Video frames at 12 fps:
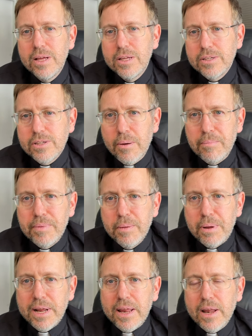So,
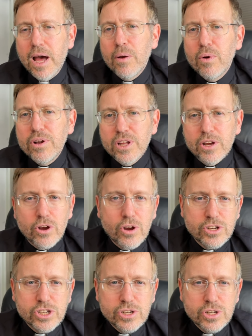but again, I want to
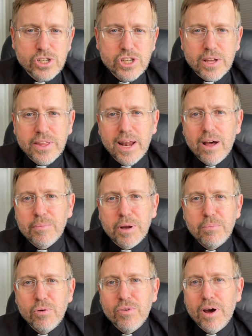encourage you to check that out. I'm going to
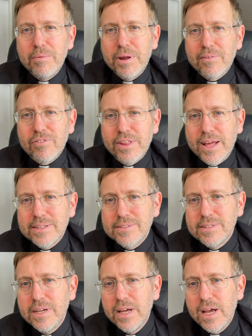move on after that.
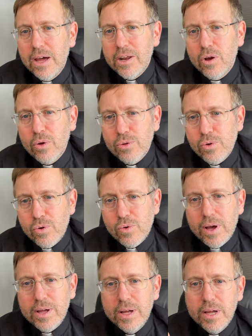I'm going to go through
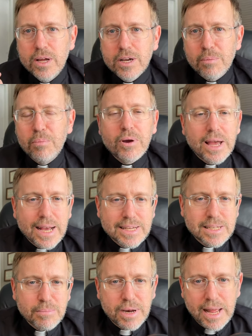a couple more guys,
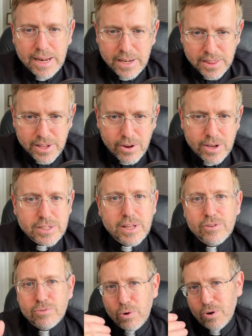and I'm going to end it there because
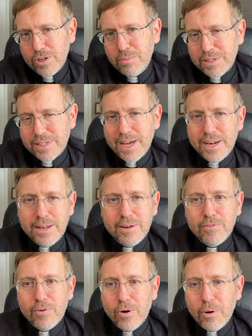there's more to be said
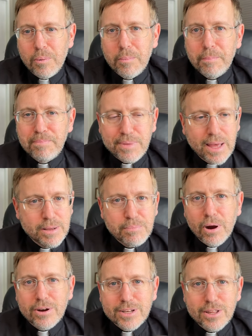for
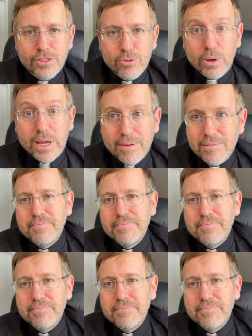part three.